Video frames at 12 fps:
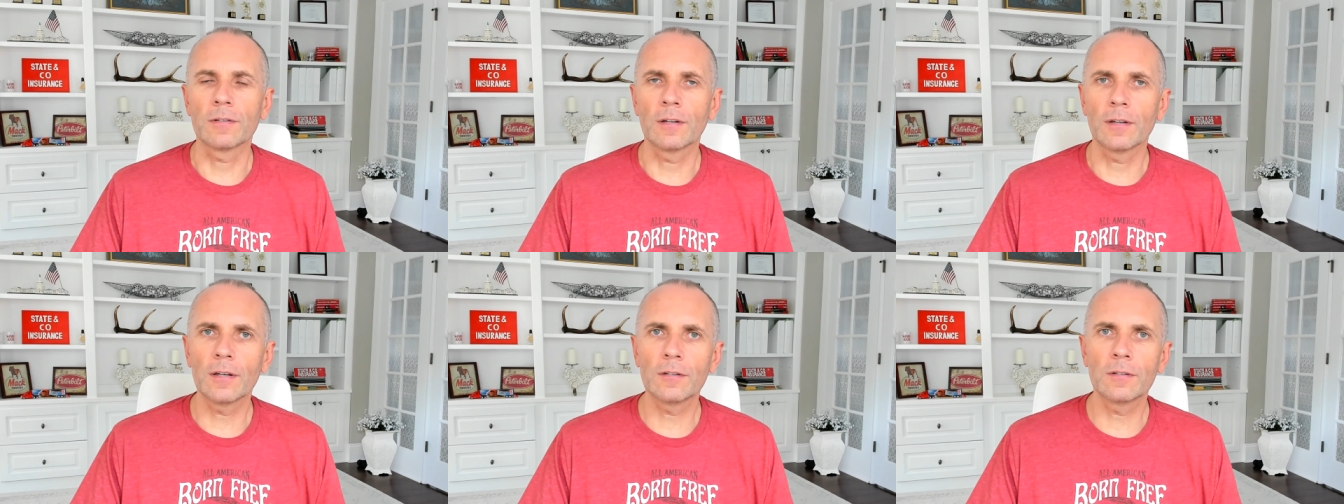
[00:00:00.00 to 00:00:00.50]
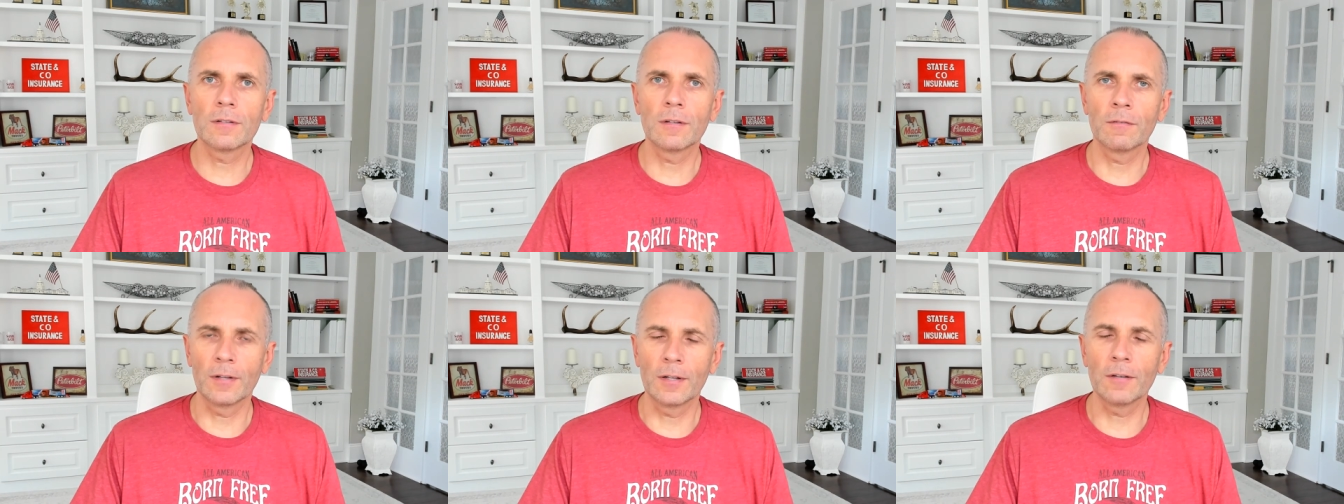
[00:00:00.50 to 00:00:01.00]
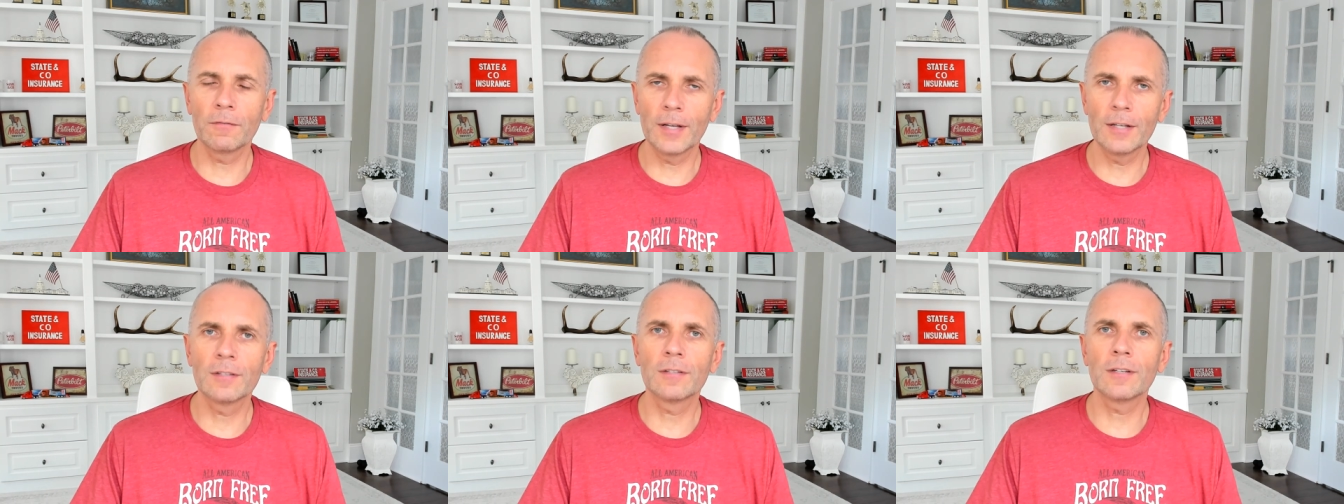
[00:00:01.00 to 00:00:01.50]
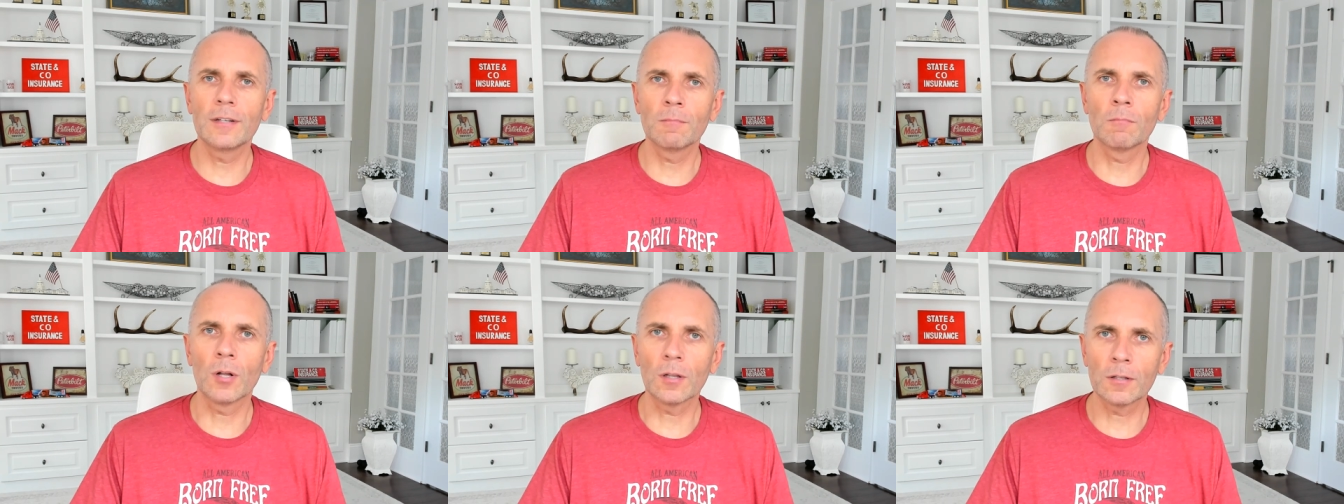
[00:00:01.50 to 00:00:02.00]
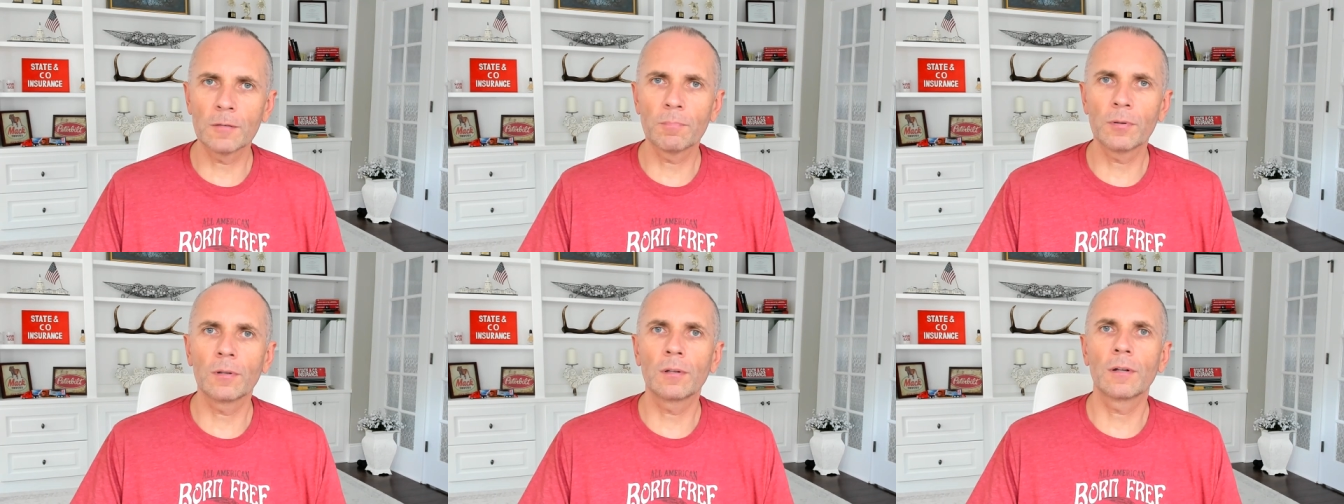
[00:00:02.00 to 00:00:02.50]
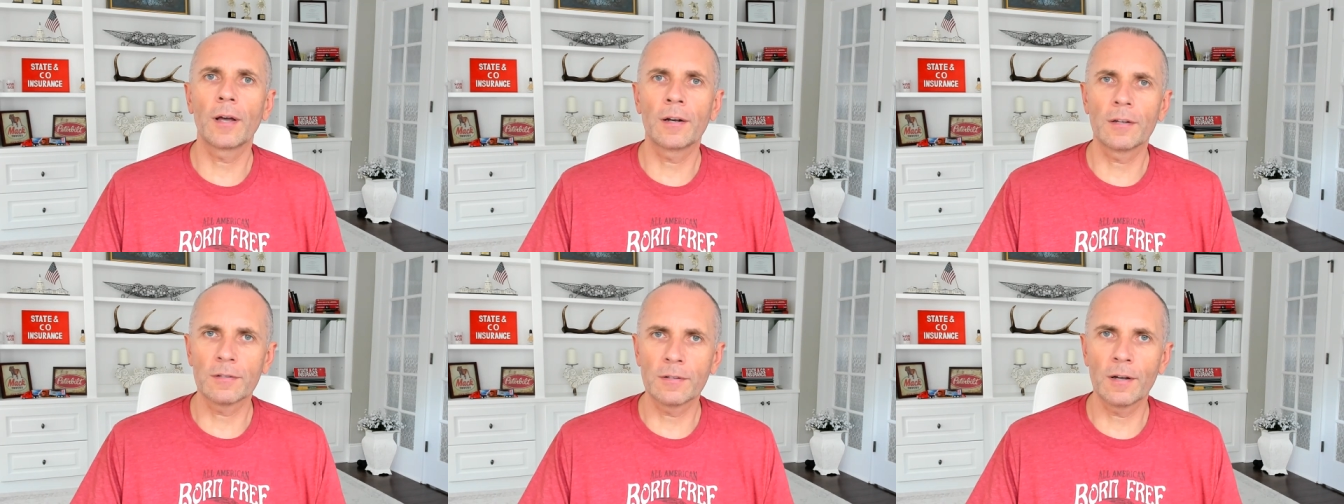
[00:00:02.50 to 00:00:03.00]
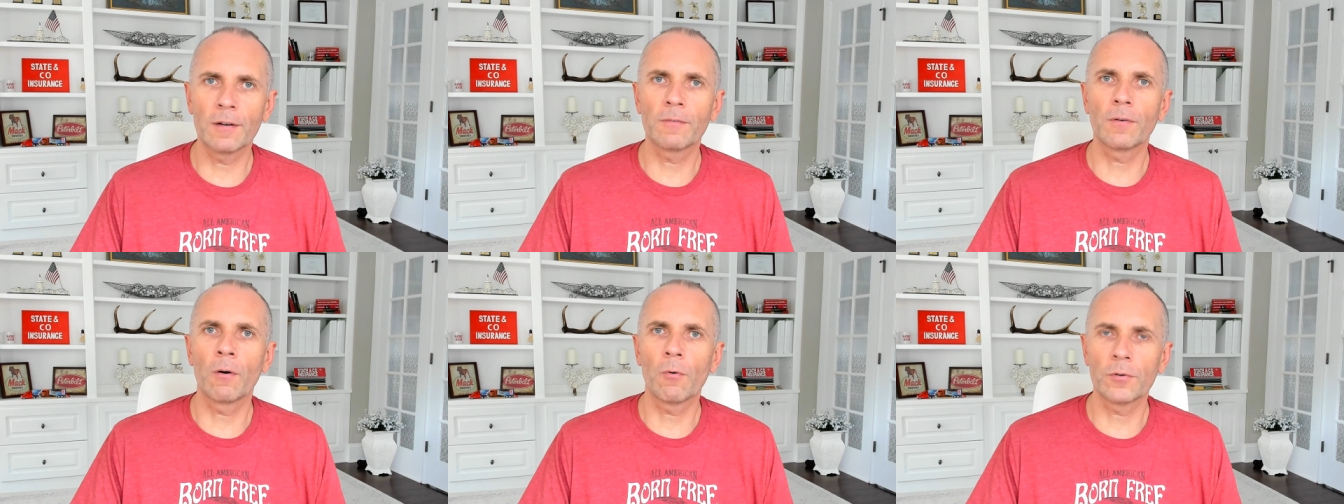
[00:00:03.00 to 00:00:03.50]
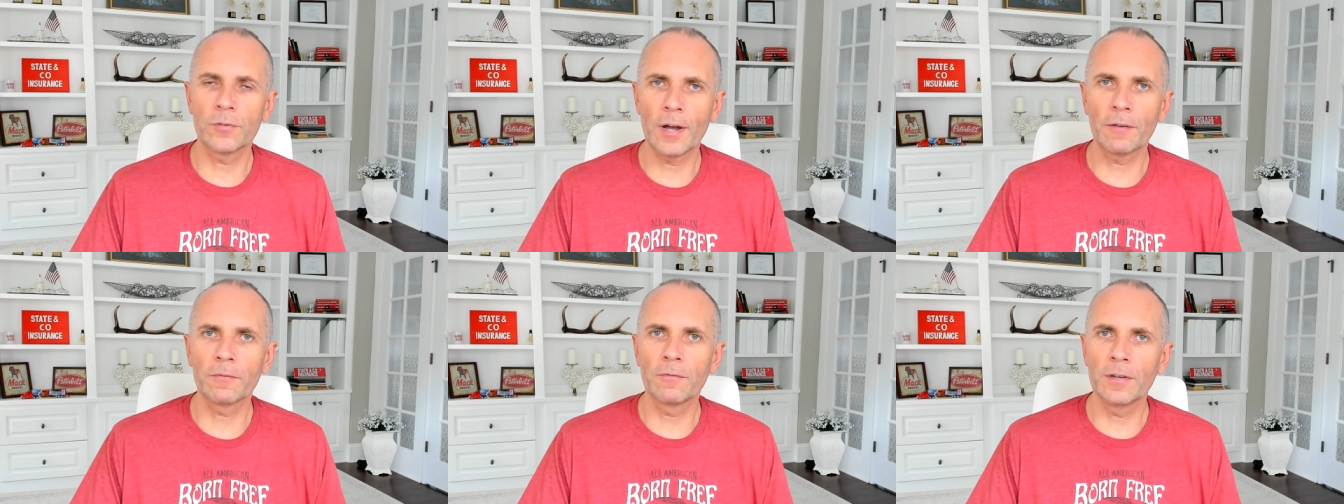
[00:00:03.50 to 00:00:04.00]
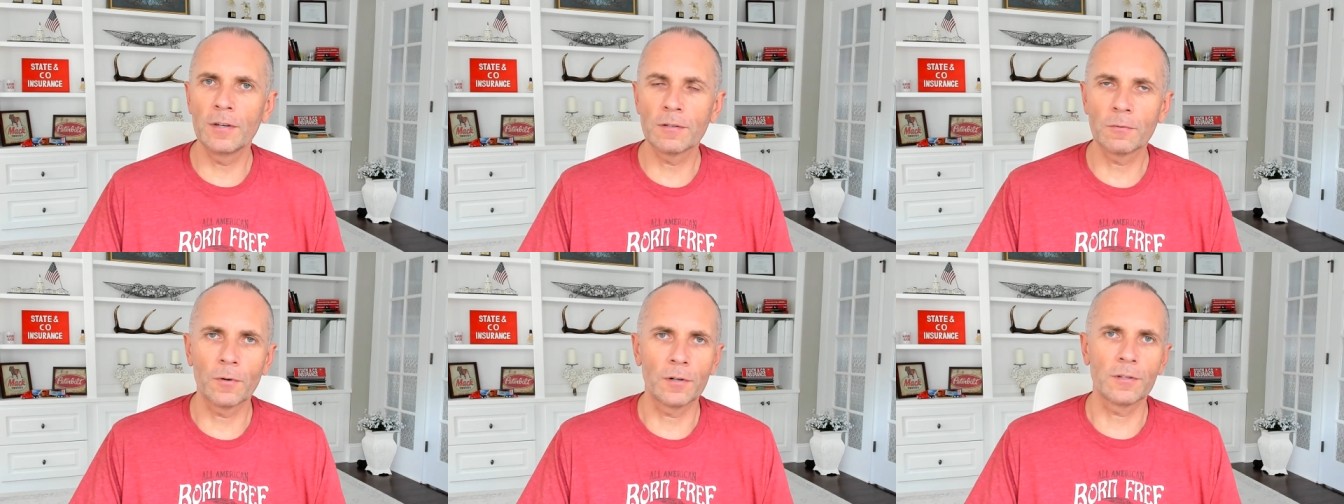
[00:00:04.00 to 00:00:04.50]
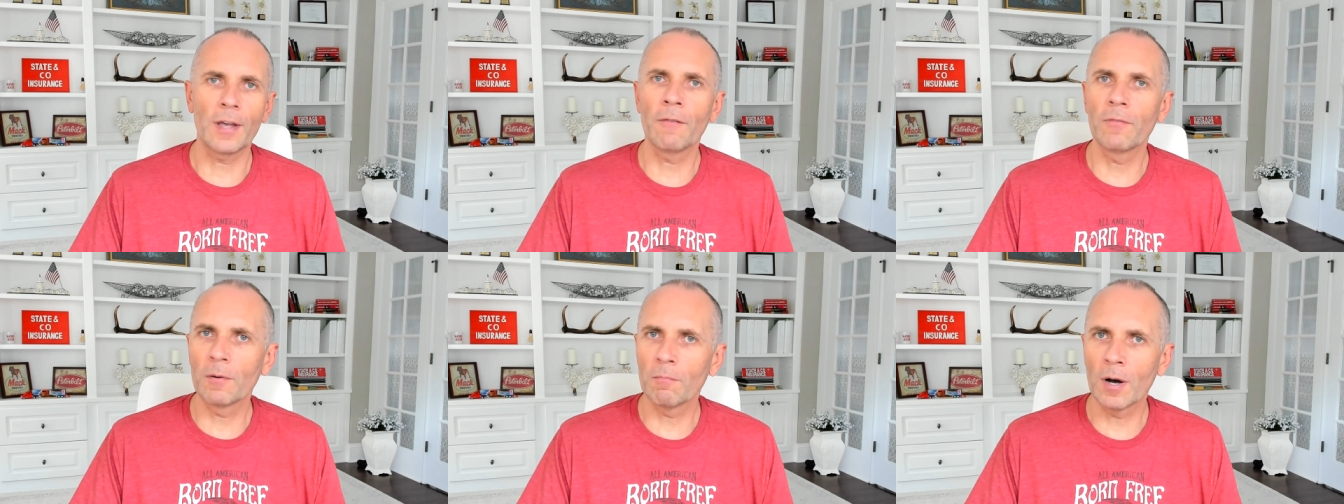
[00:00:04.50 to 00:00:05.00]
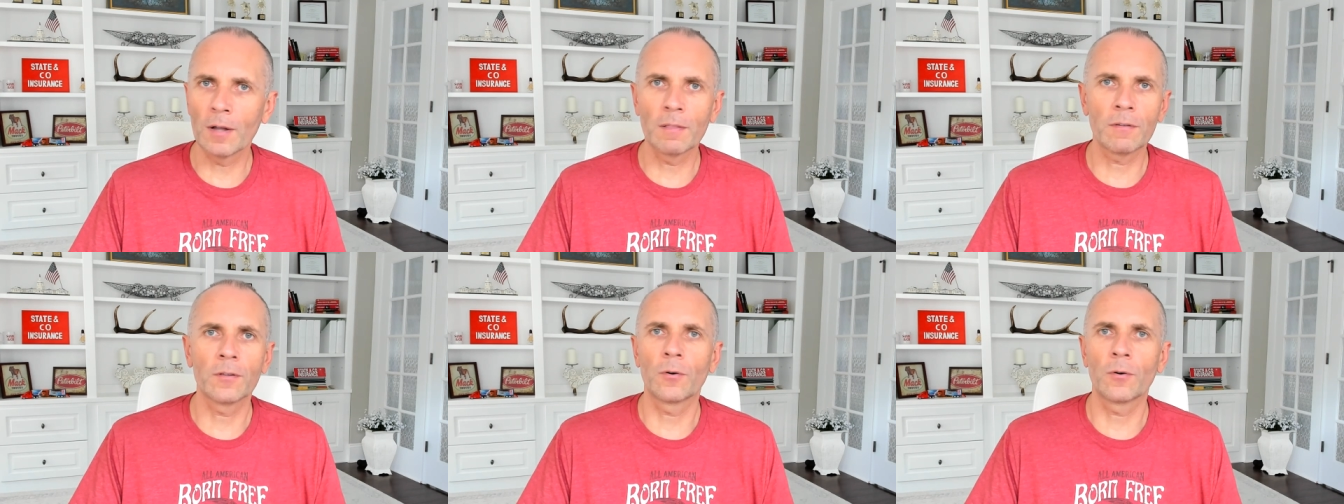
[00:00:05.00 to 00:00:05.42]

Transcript: And if they see multiple NSF overdraft fees where it's every month,